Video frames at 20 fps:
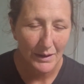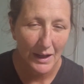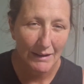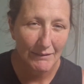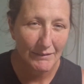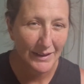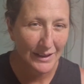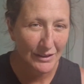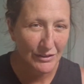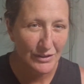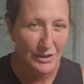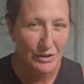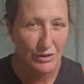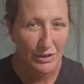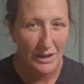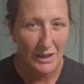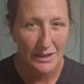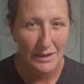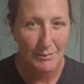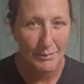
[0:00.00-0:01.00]
I haven't actually
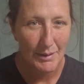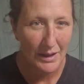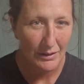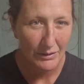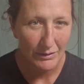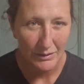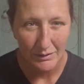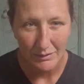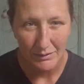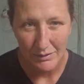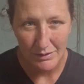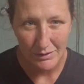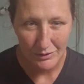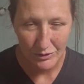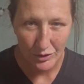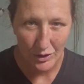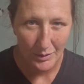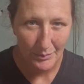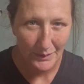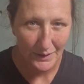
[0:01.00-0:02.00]
tried them out on
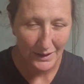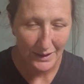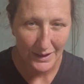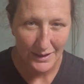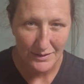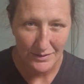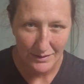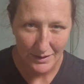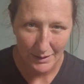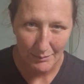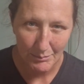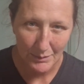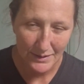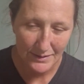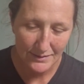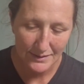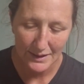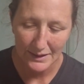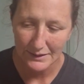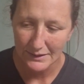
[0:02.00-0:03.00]
Tommy as yet, my
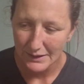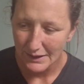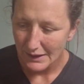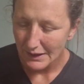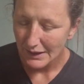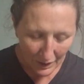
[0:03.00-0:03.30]
son.